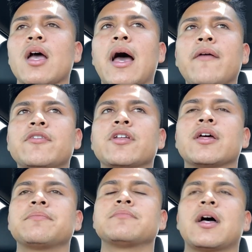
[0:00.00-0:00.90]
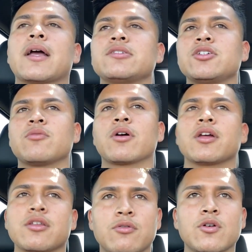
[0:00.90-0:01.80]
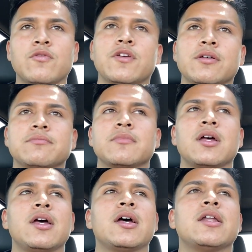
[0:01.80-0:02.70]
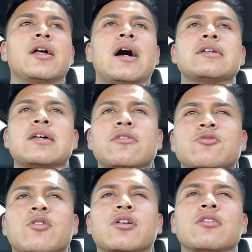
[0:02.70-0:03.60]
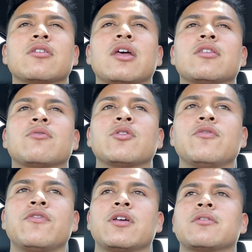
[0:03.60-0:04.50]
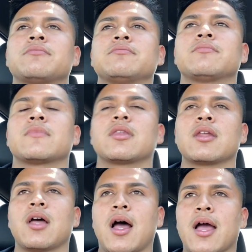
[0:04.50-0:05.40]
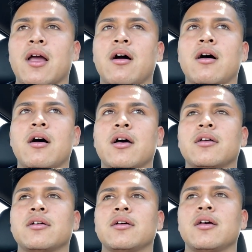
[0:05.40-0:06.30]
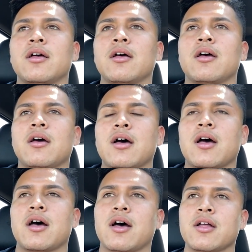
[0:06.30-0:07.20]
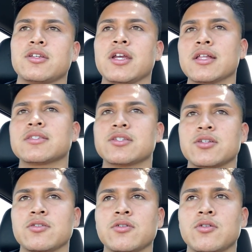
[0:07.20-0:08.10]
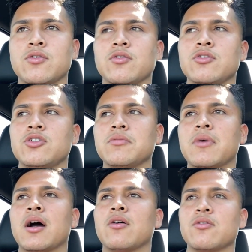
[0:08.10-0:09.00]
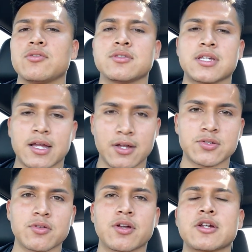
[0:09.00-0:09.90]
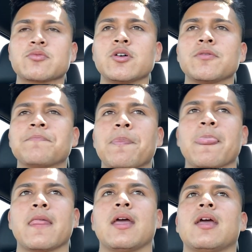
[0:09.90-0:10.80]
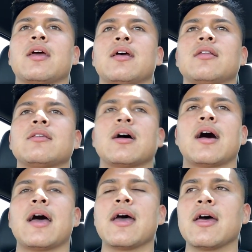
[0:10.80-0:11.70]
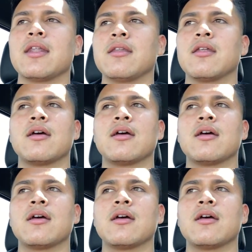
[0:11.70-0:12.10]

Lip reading: after that, I continued working on the roofing, and as I was working in the roofing, I got a chance to do my own side hustle there as well. And I had